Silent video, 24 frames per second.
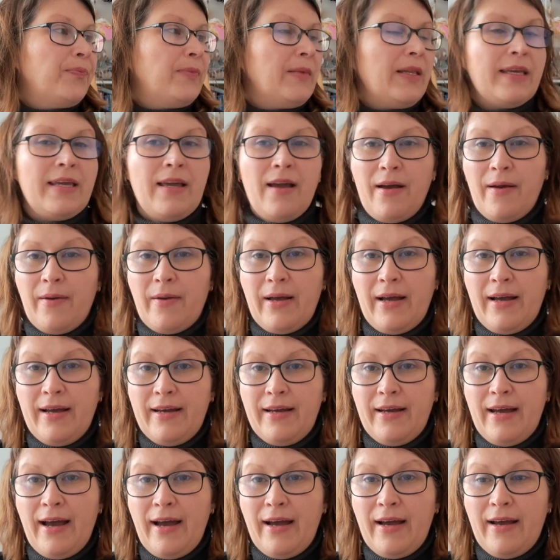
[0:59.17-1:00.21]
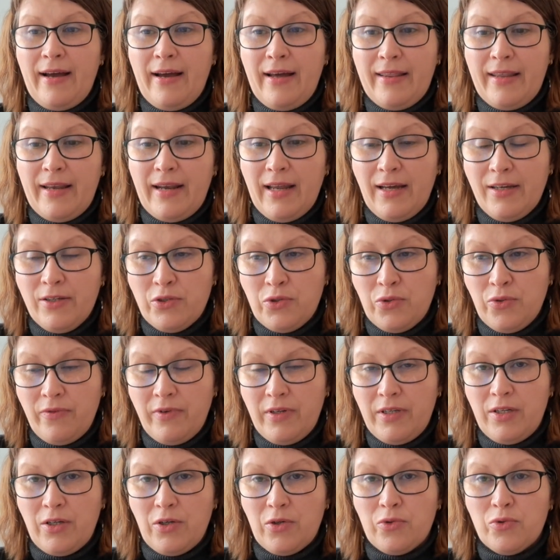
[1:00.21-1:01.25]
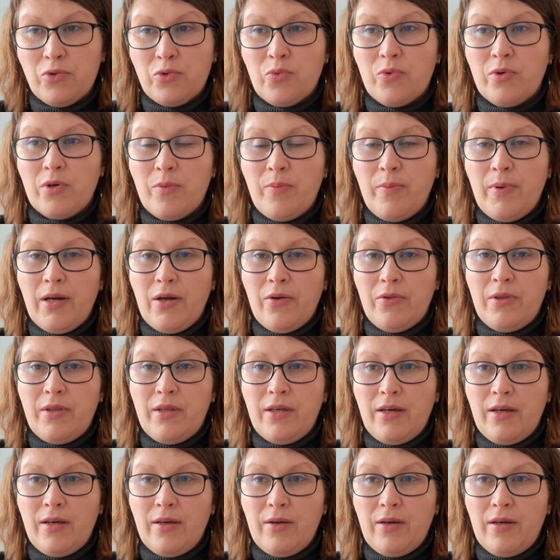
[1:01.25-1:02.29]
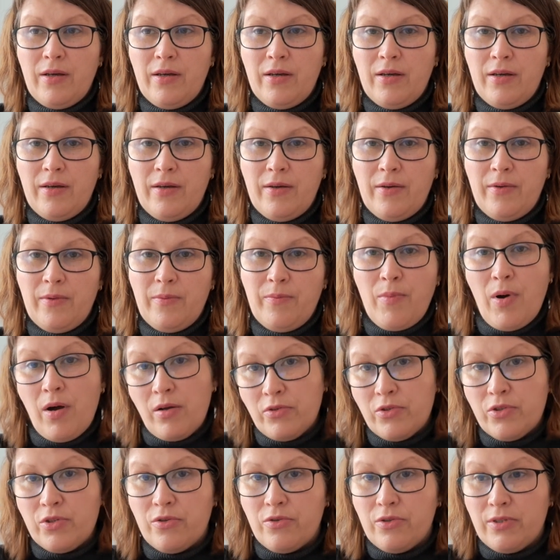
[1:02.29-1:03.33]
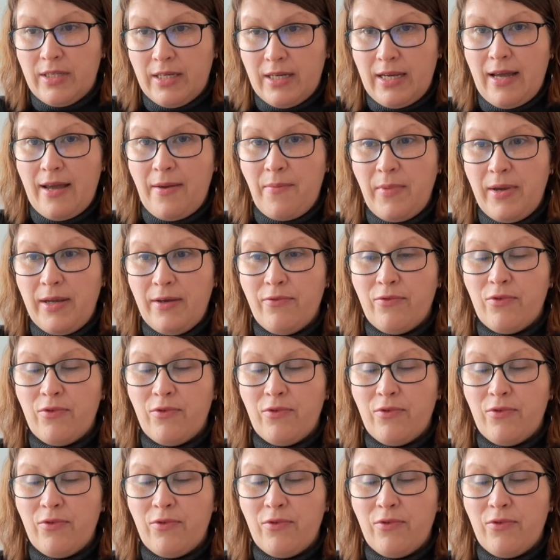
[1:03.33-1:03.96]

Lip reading: yeah, the last two videos were about the monsters that I made